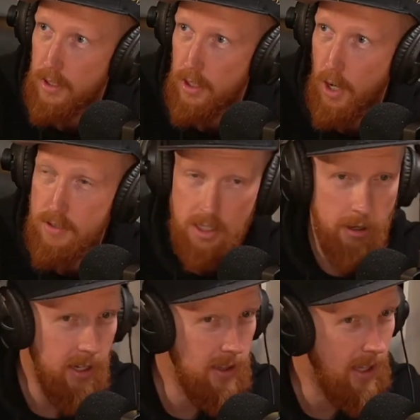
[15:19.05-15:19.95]
Is
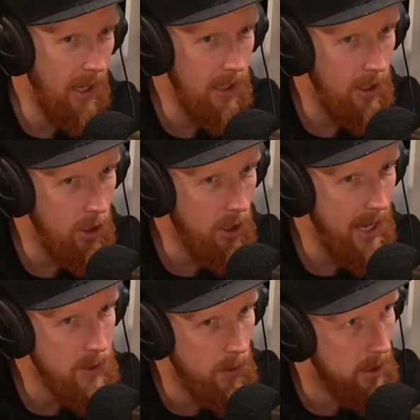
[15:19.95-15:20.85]
there anything you
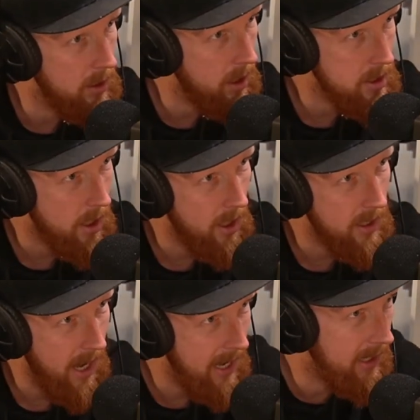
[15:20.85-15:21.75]
guys wanted to touch on
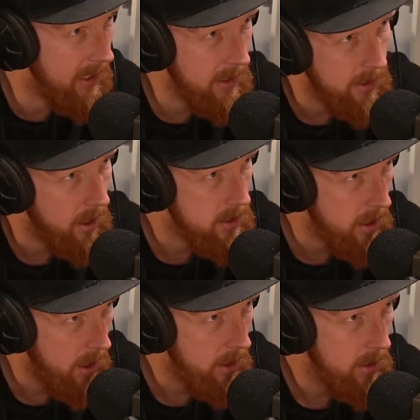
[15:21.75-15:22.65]
that I didn't get to touch on?